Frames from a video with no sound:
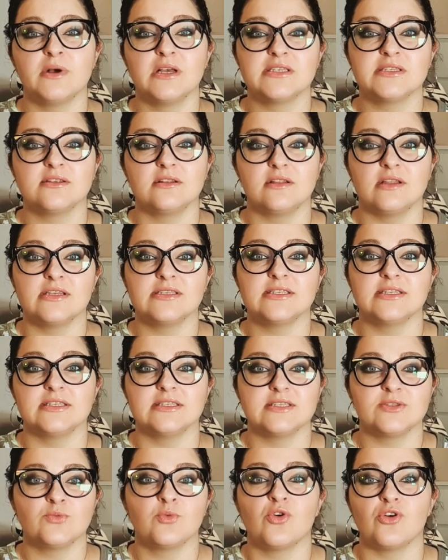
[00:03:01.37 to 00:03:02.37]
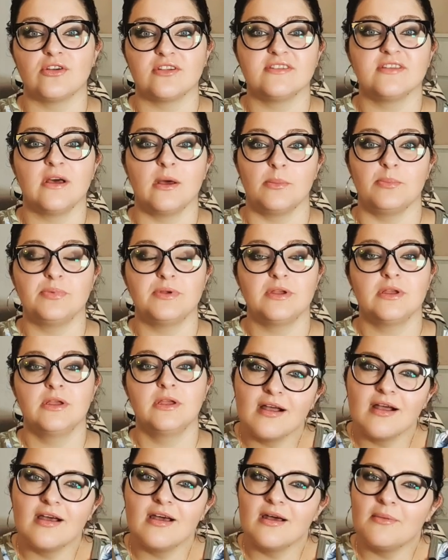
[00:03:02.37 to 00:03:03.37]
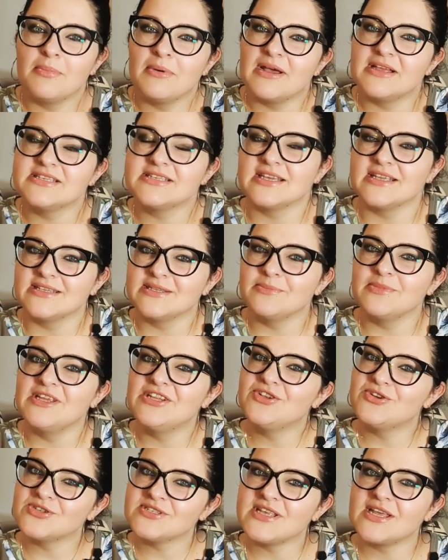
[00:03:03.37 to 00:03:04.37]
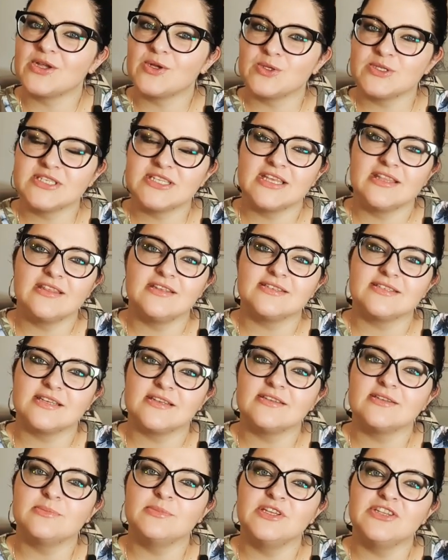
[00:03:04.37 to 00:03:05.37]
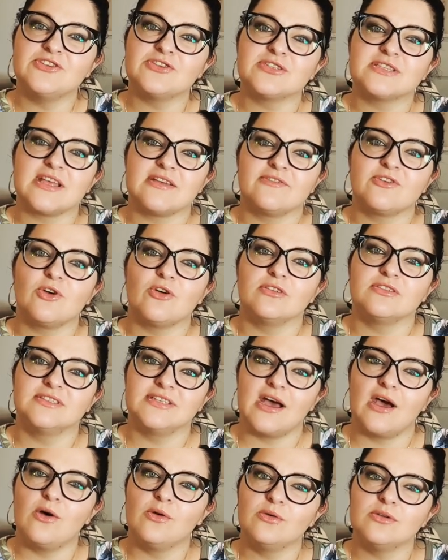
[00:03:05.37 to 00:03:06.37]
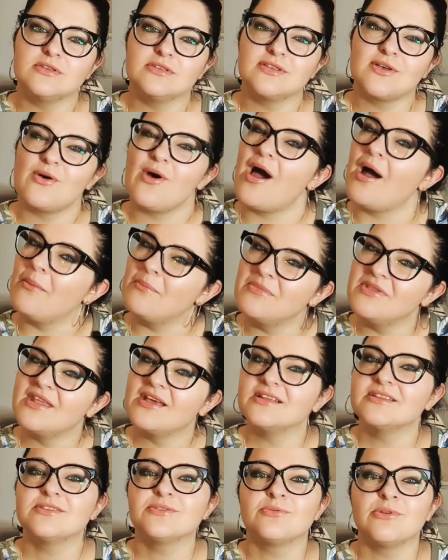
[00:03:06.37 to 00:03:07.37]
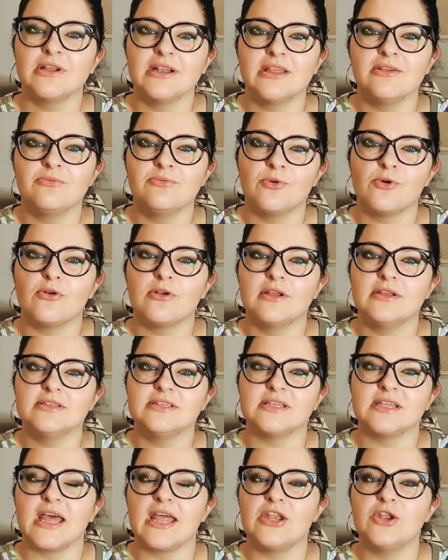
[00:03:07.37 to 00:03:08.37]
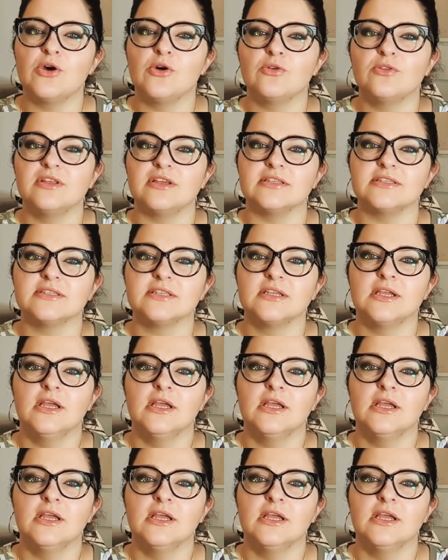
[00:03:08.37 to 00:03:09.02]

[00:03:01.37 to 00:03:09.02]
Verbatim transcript: muscle as it's worked up. By centimeters I could see that centimeters have gone down, so I'm not really worried and I know that